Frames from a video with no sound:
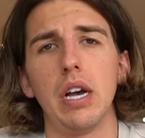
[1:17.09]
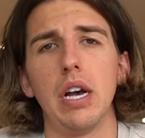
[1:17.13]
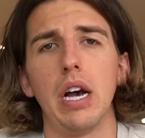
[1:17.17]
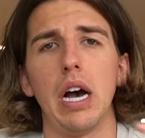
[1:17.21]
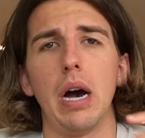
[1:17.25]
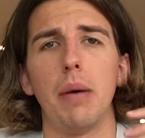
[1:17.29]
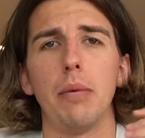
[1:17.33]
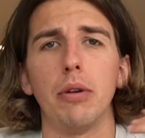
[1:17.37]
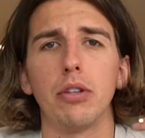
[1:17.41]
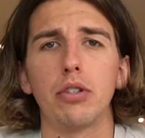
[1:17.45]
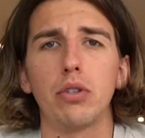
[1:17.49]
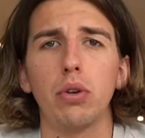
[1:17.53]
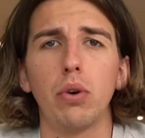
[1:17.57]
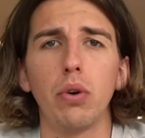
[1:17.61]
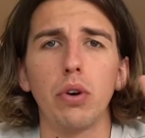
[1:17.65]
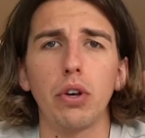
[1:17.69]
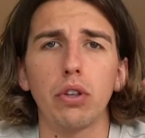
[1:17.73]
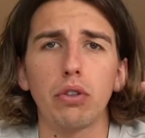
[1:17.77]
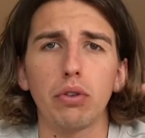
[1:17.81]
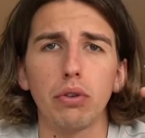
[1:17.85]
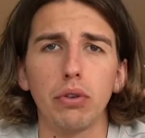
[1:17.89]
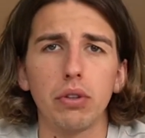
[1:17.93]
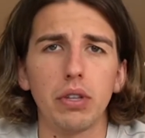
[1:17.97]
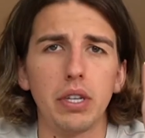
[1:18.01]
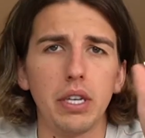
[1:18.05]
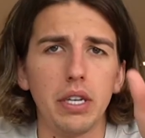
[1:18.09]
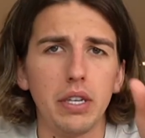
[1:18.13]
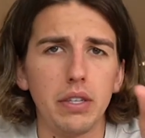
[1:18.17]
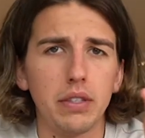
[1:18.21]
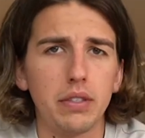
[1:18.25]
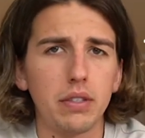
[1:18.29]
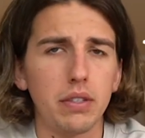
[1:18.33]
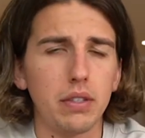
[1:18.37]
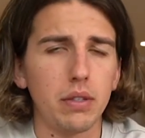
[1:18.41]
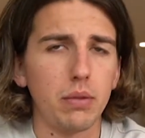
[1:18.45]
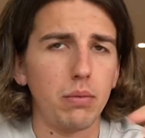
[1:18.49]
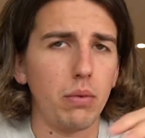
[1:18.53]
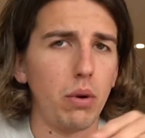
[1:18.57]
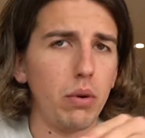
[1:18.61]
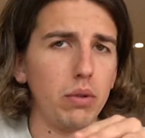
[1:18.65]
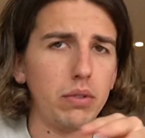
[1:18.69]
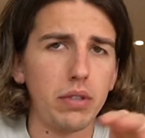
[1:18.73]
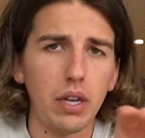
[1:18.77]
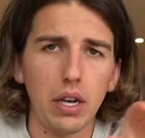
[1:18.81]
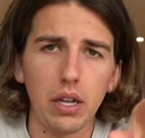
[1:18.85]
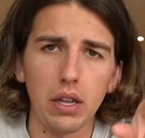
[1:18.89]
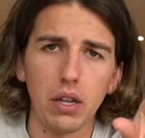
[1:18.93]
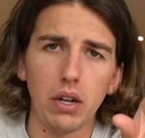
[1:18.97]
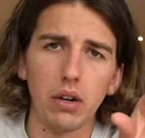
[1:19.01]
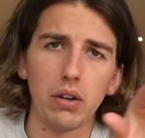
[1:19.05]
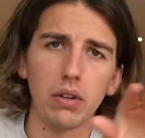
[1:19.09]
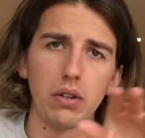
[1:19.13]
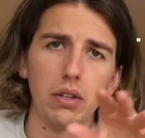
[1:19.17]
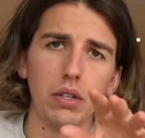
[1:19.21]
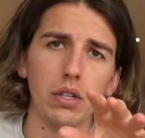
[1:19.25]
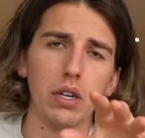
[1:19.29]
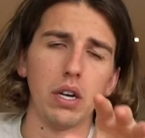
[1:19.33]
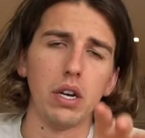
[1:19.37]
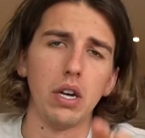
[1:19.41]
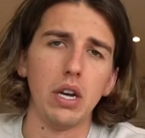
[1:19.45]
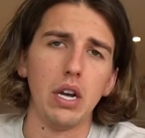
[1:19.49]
I'm going to talk you through these, won't take long,